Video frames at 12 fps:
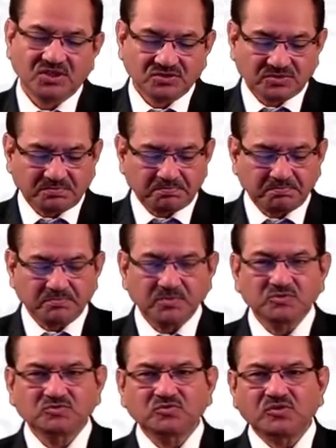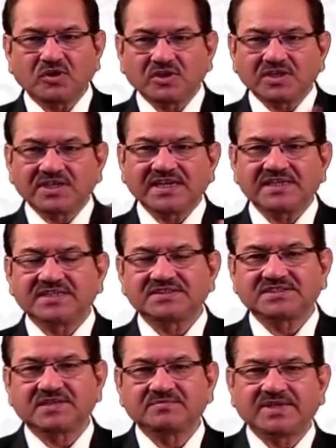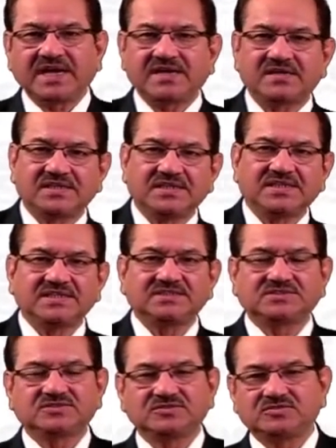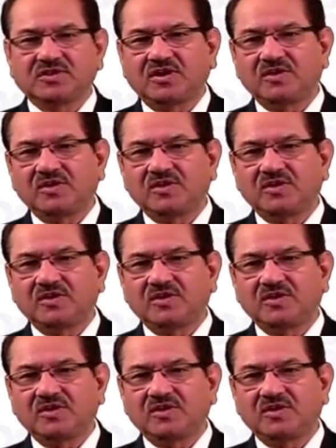So you should not get disturbed that it is